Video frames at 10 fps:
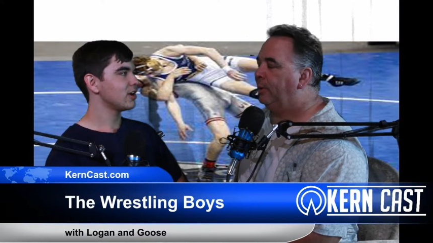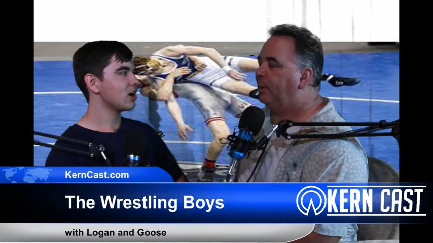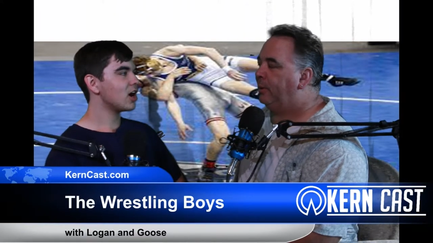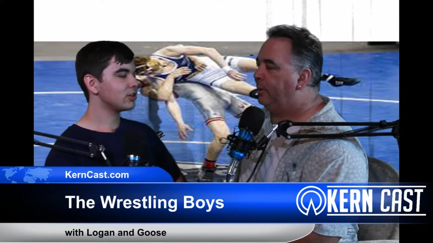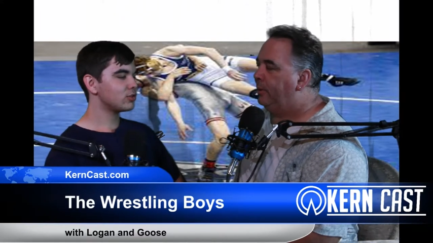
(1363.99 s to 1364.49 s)

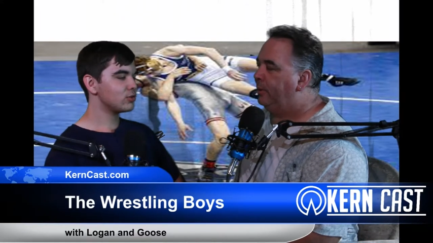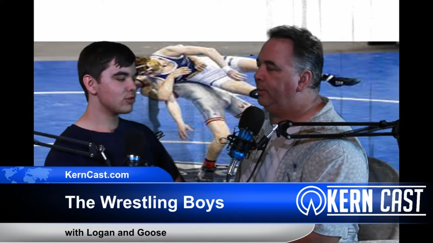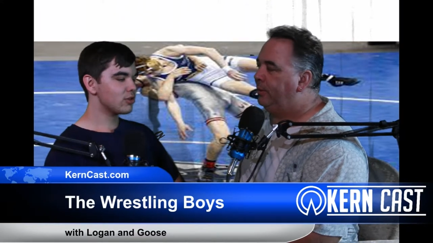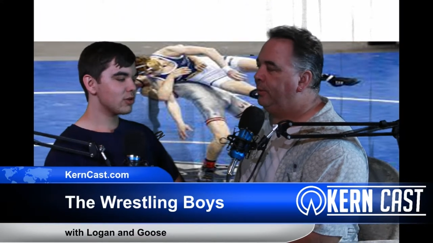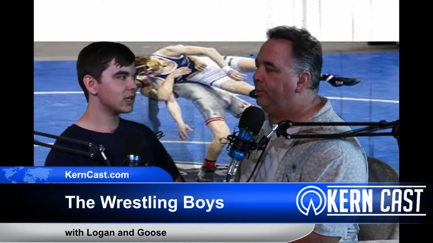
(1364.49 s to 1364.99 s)
Speaker 1: Onto
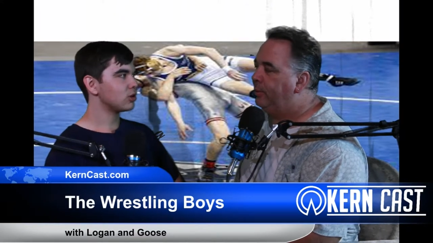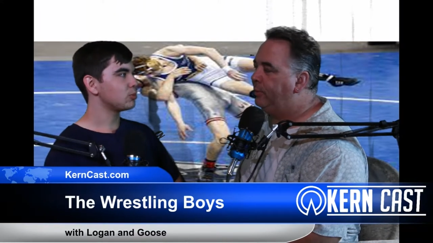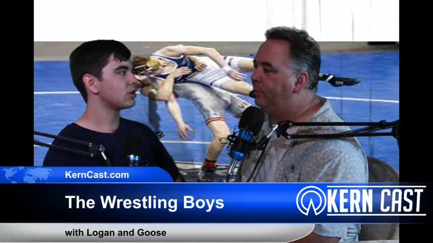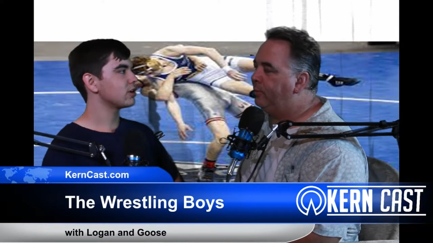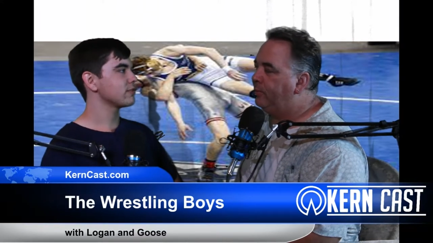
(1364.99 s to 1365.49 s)
the metal
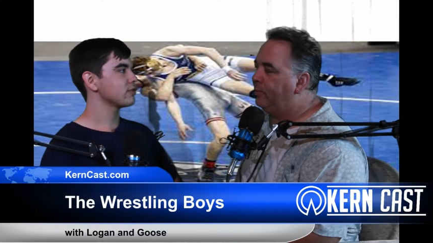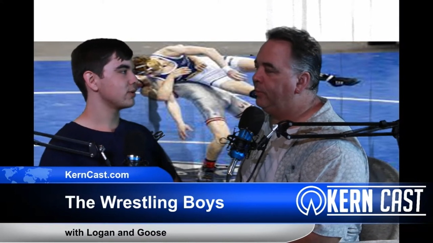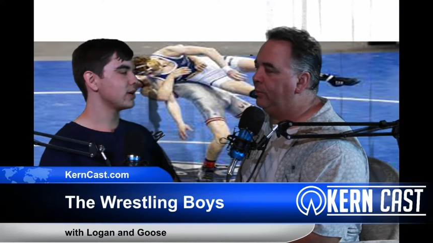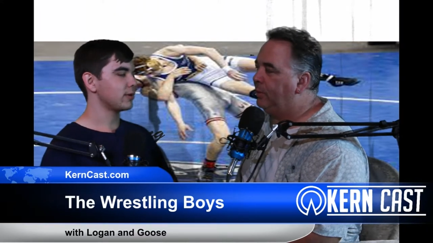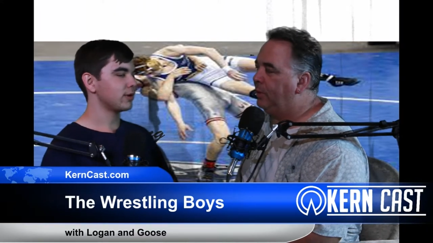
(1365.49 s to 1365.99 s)
part of the
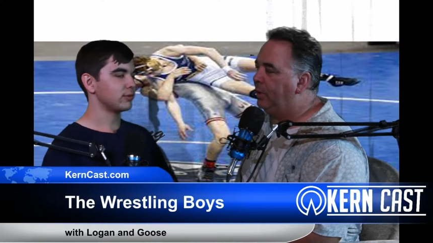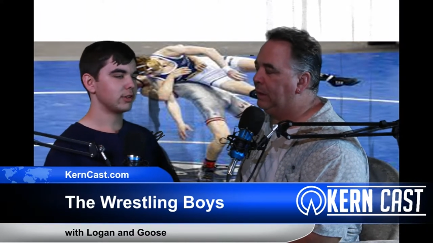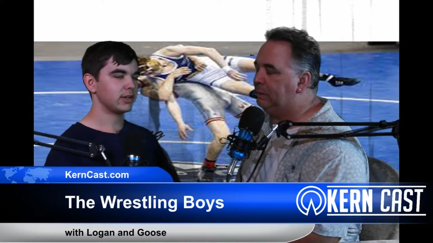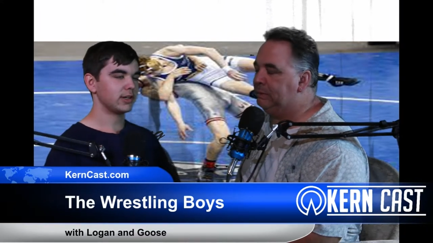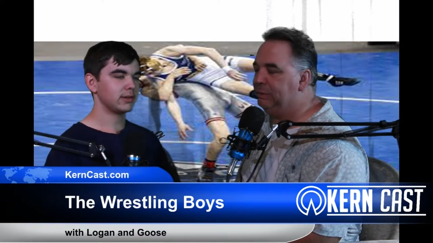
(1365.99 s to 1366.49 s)
ramp, I was
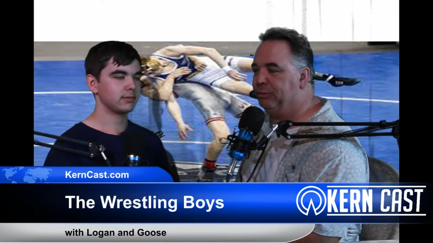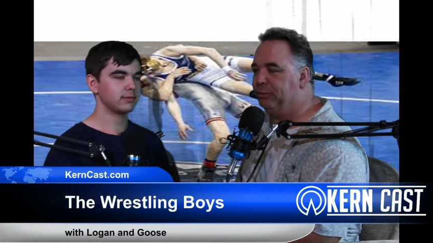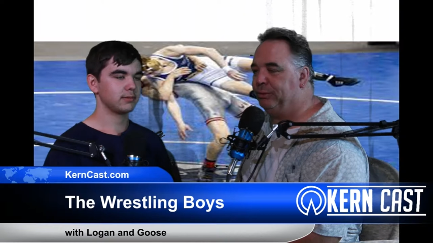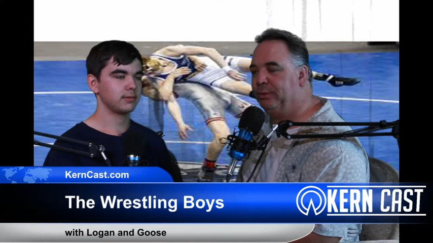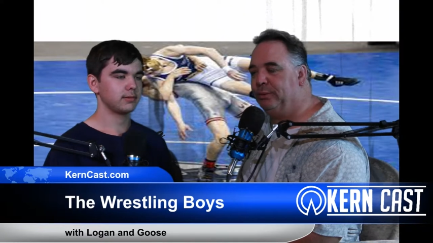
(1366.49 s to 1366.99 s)
like, oh,
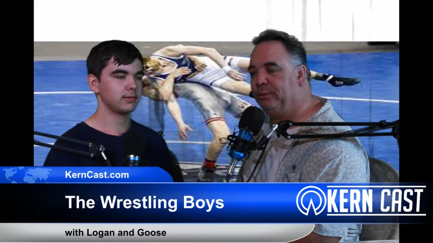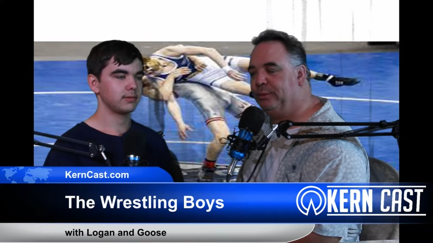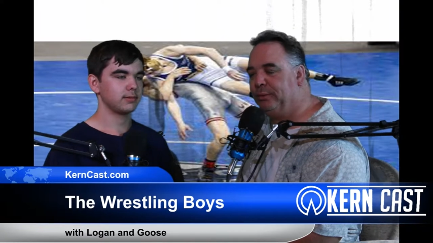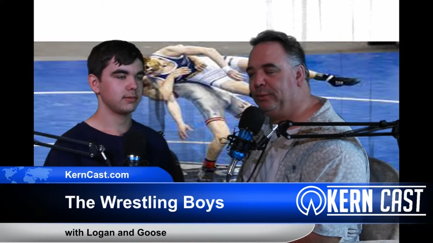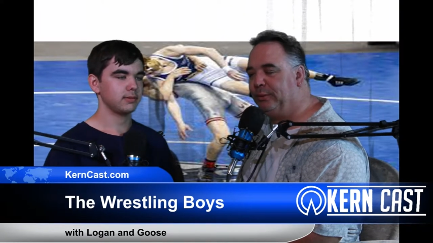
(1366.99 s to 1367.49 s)

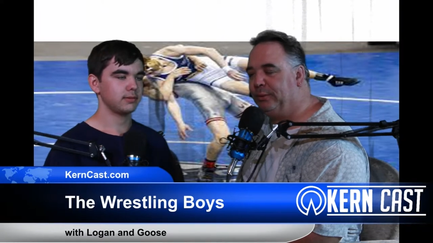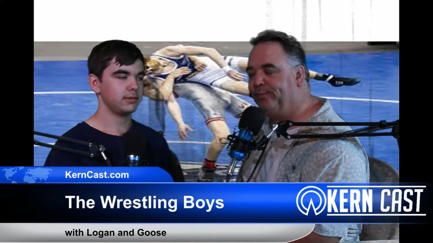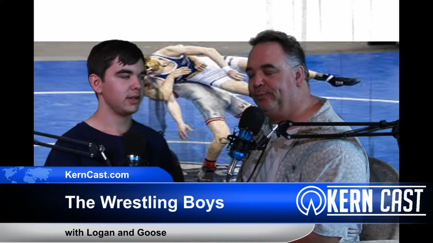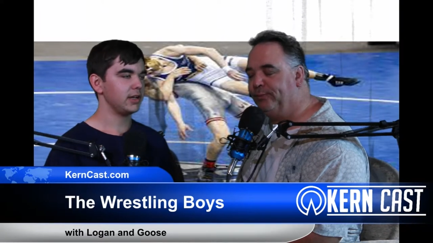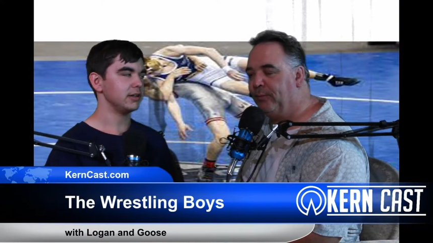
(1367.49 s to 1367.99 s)

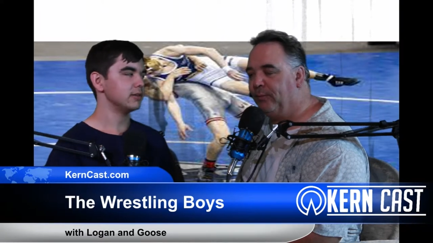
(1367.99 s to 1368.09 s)
dang.